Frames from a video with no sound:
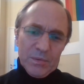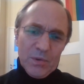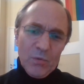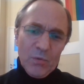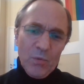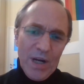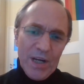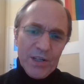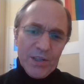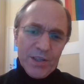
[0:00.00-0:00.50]

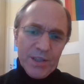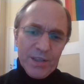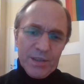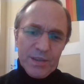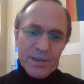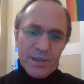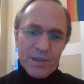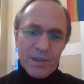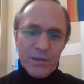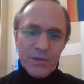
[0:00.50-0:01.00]

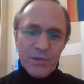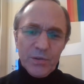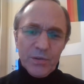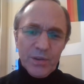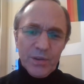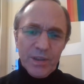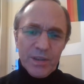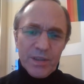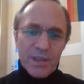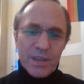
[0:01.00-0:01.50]
questions
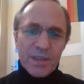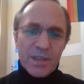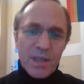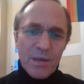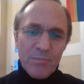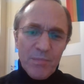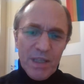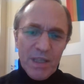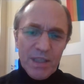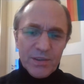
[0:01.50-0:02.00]
during the
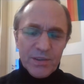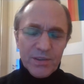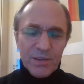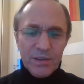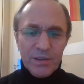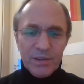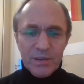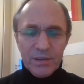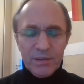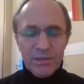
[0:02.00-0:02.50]

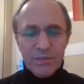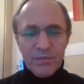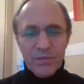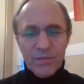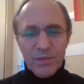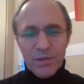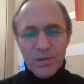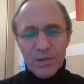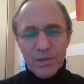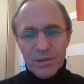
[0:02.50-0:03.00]
semester
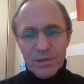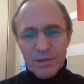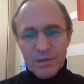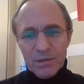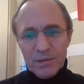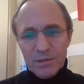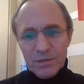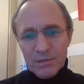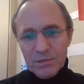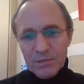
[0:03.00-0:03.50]

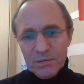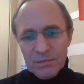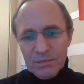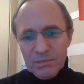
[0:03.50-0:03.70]
for